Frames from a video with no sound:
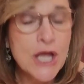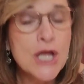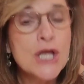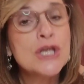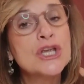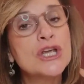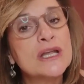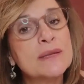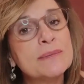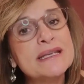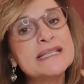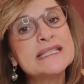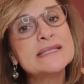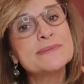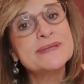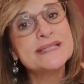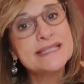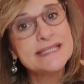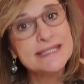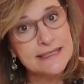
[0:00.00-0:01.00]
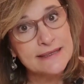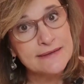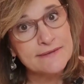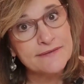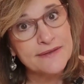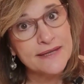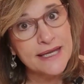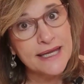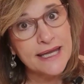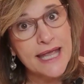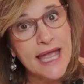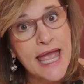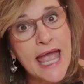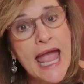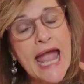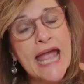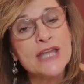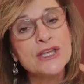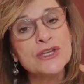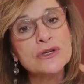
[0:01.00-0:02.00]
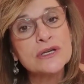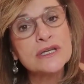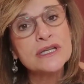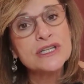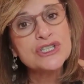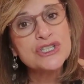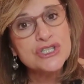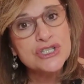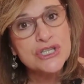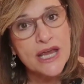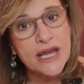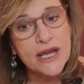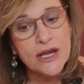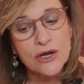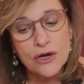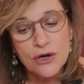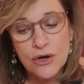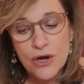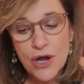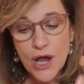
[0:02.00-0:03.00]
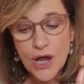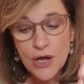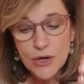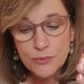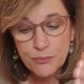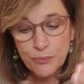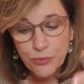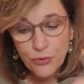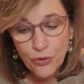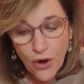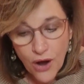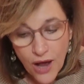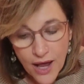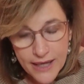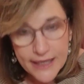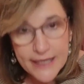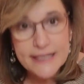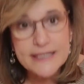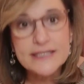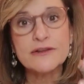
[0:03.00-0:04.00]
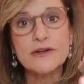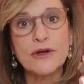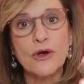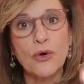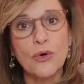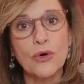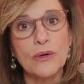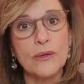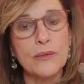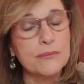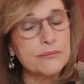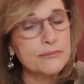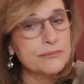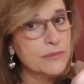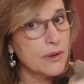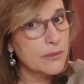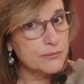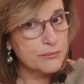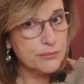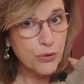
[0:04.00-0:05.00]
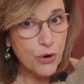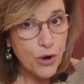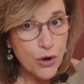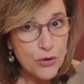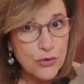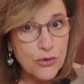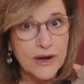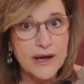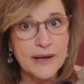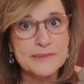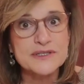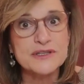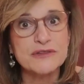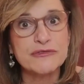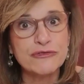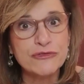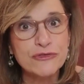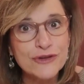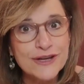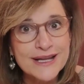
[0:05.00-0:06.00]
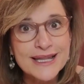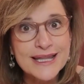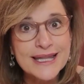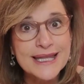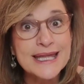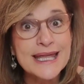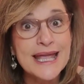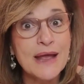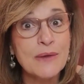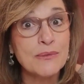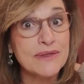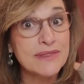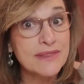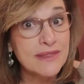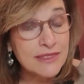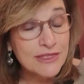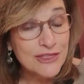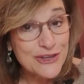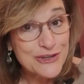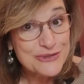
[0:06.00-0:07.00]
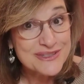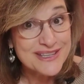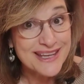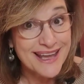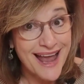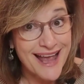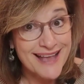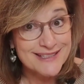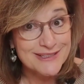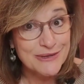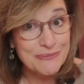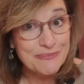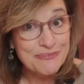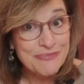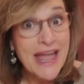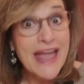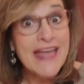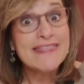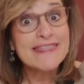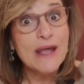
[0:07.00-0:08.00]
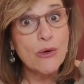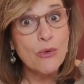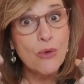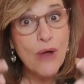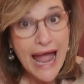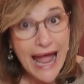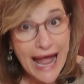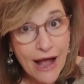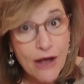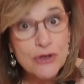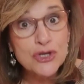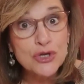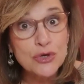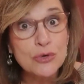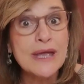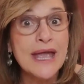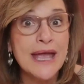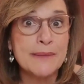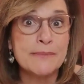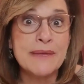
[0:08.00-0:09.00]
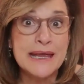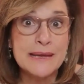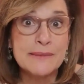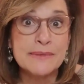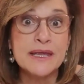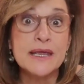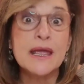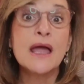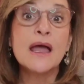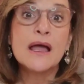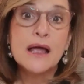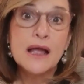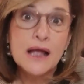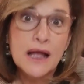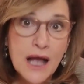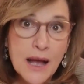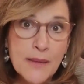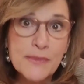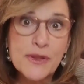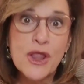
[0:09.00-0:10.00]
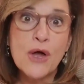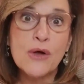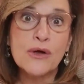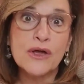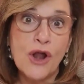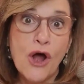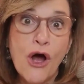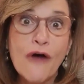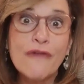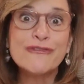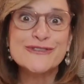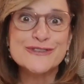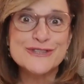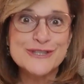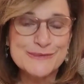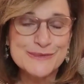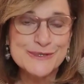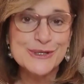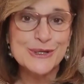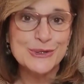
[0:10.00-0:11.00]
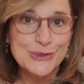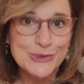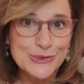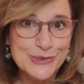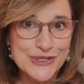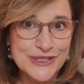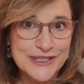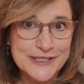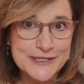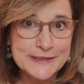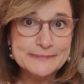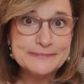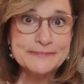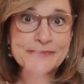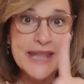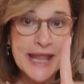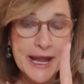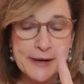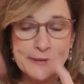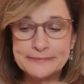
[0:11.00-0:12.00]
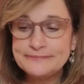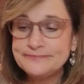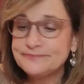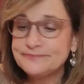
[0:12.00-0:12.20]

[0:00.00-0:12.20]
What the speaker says: You're going to be specific, and you're going to share product or programs freely and with enthusiasm, that how you can maybe come along and offer some solutions. Now,